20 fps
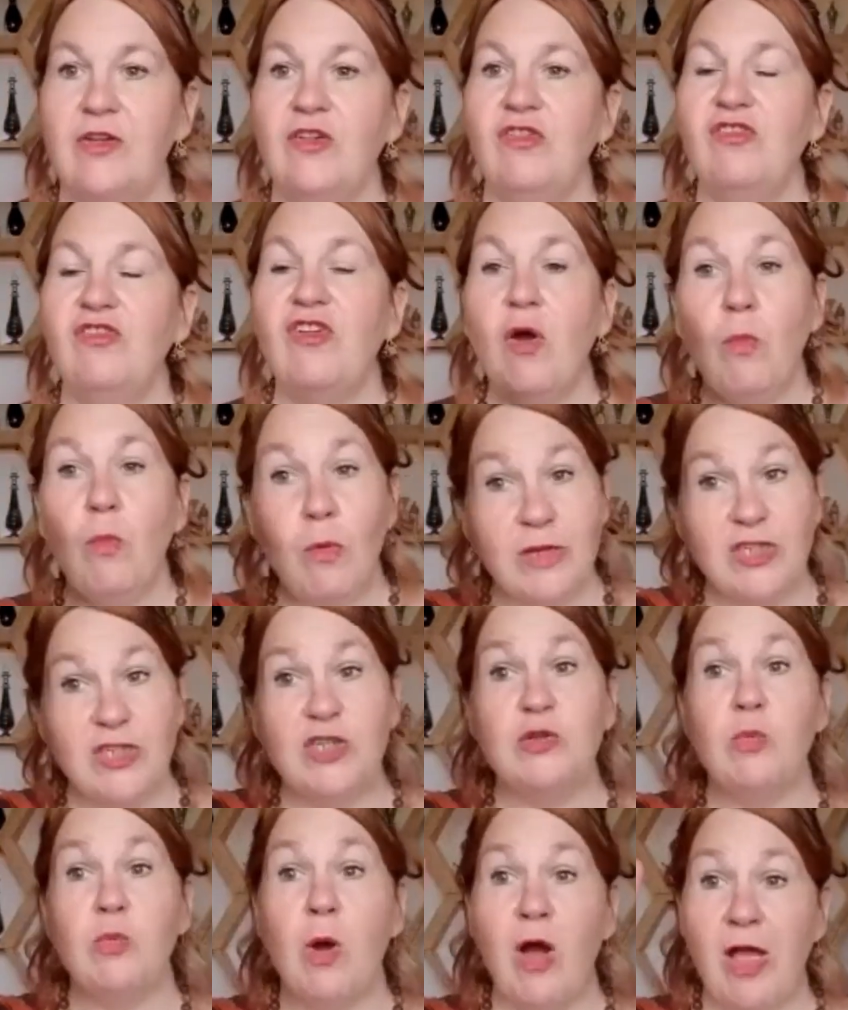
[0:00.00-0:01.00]
So, which
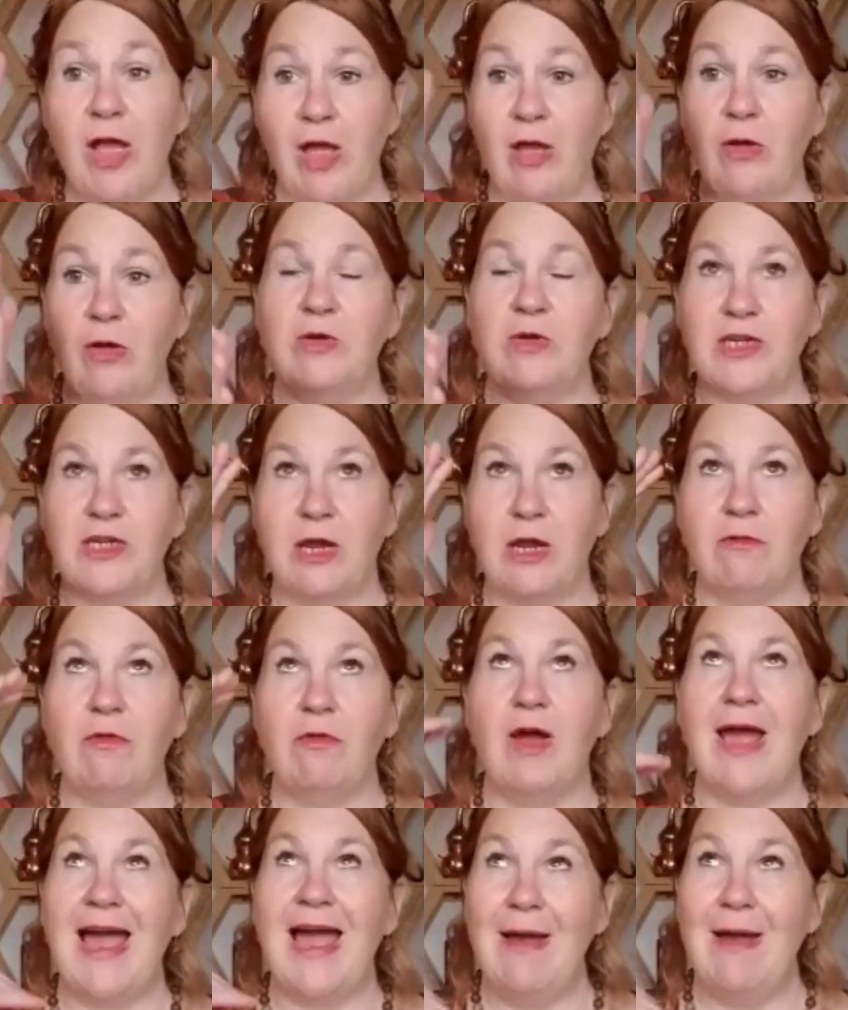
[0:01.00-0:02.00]
is why I always go
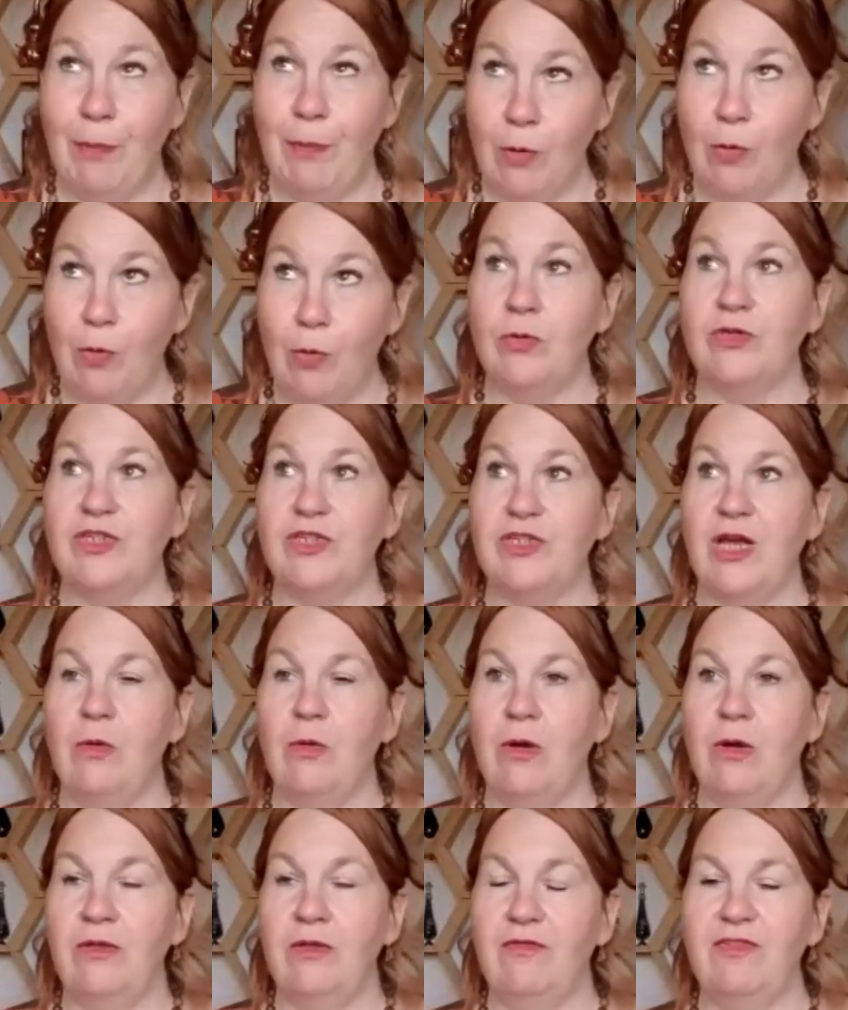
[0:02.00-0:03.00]
right at, but
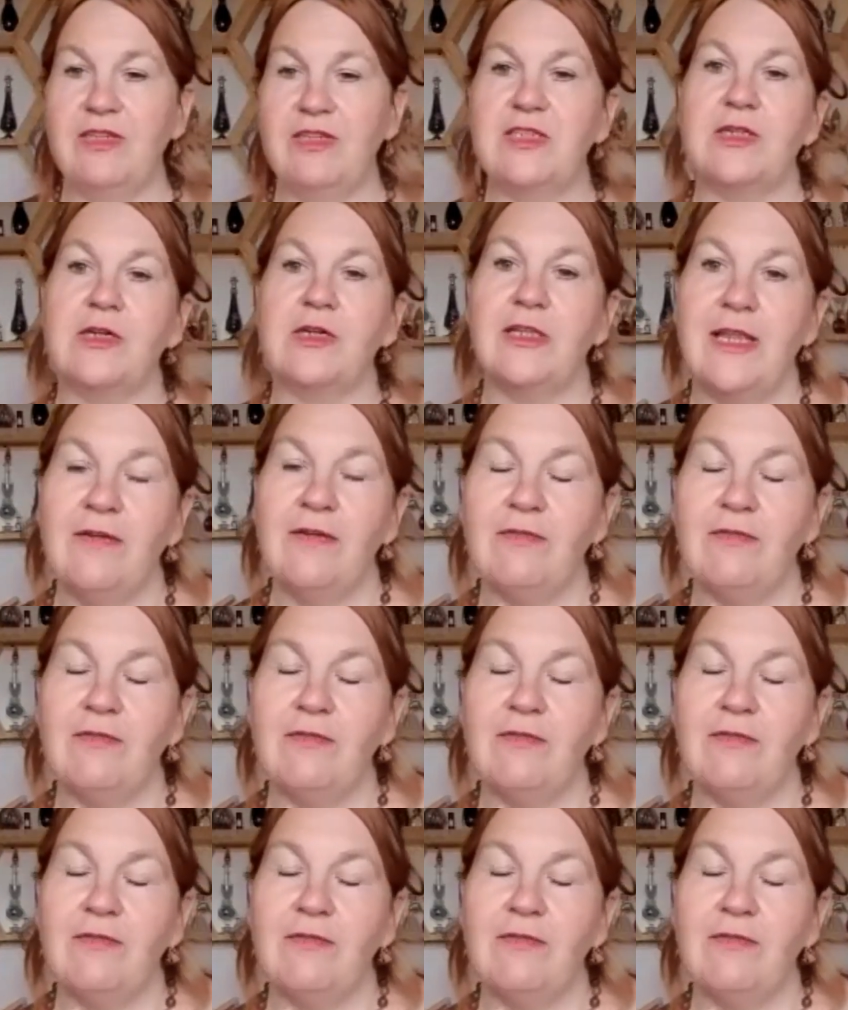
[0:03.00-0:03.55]
also on the physical